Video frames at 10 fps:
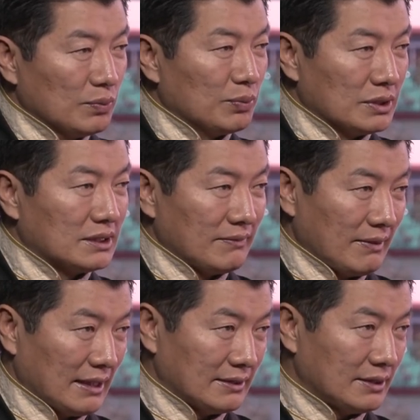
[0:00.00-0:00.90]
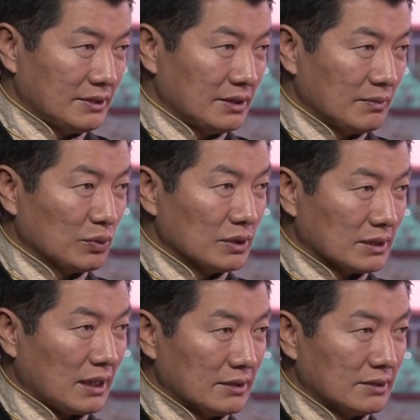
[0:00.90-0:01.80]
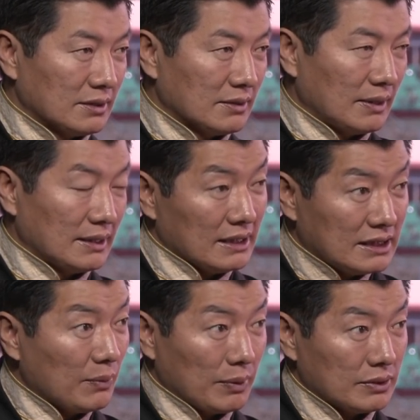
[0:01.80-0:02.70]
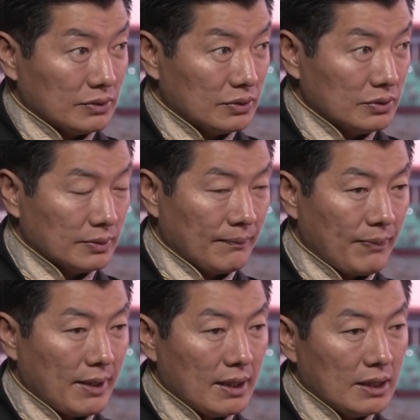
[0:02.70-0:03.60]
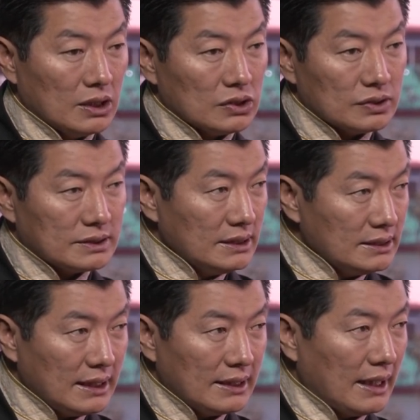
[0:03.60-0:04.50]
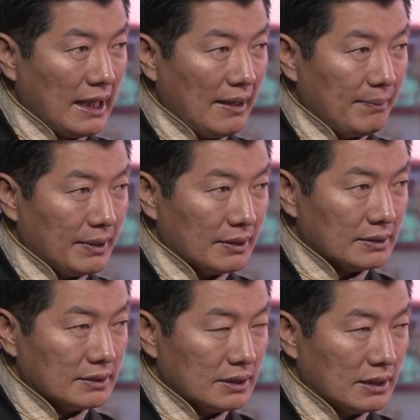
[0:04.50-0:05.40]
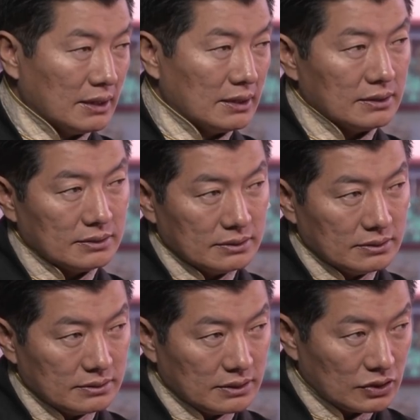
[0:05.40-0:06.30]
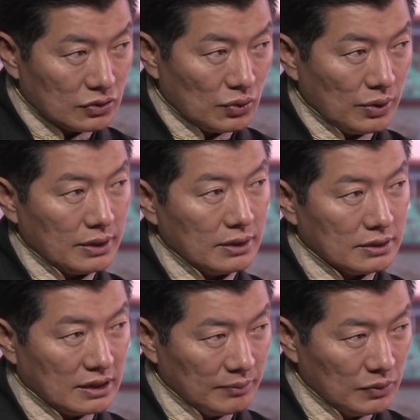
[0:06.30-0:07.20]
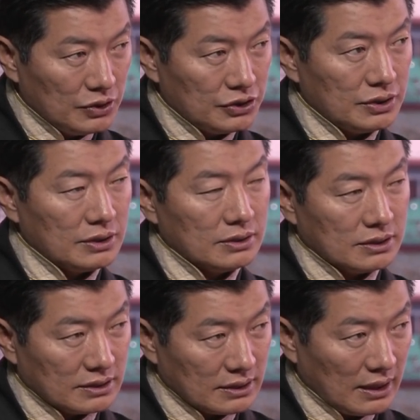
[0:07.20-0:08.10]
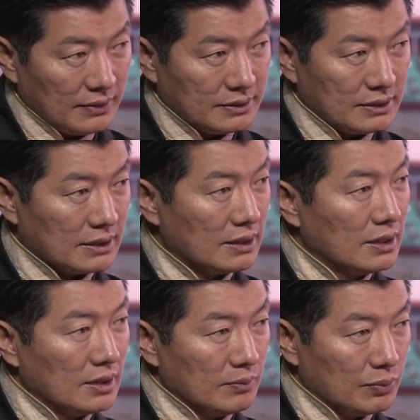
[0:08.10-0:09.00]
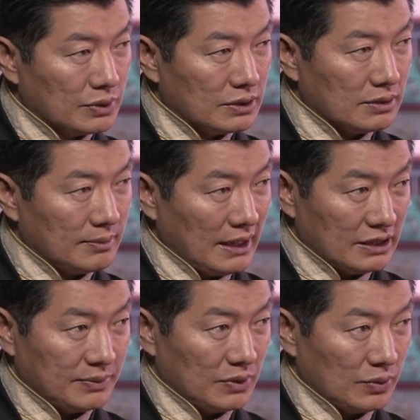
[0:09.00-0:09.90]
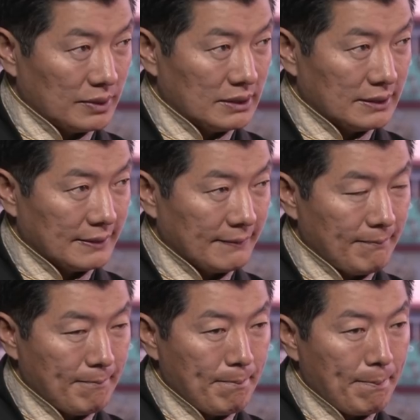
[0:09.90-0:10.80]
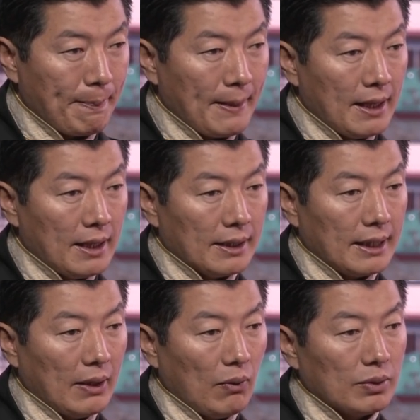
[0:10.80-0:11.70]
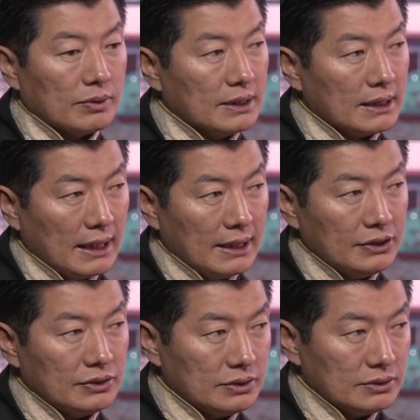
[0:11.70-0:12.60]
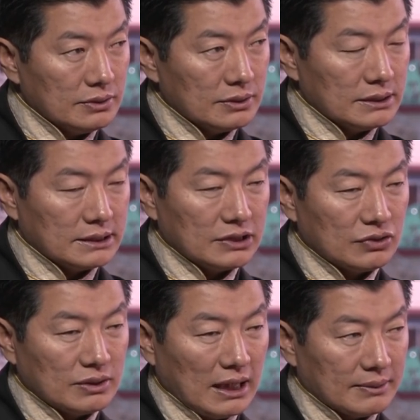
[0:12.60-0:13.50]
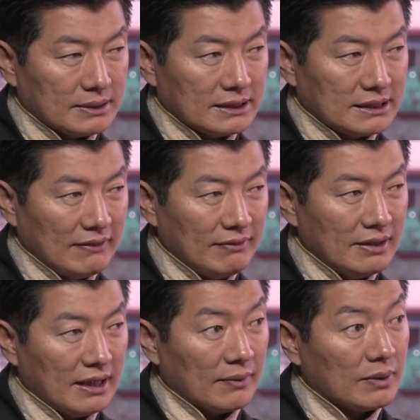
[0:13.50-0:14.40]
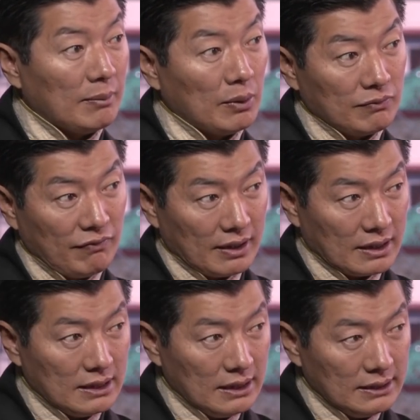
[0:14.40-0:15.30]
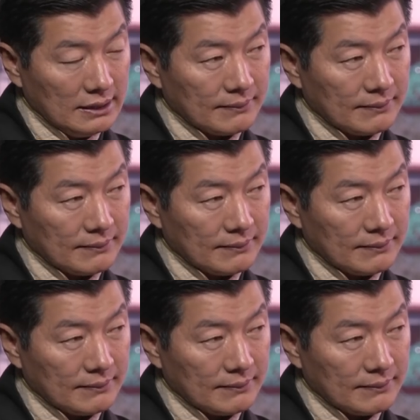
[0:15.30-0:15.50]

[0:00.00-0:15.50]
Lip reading: a Buddhist civilization, a Buddhist culture, right? That's what they wanted to do. So since then, they have been destroying, demolishing, discouraging Buddhism as we know it. Now, on reincarnation, since 2007, they have come out very clearly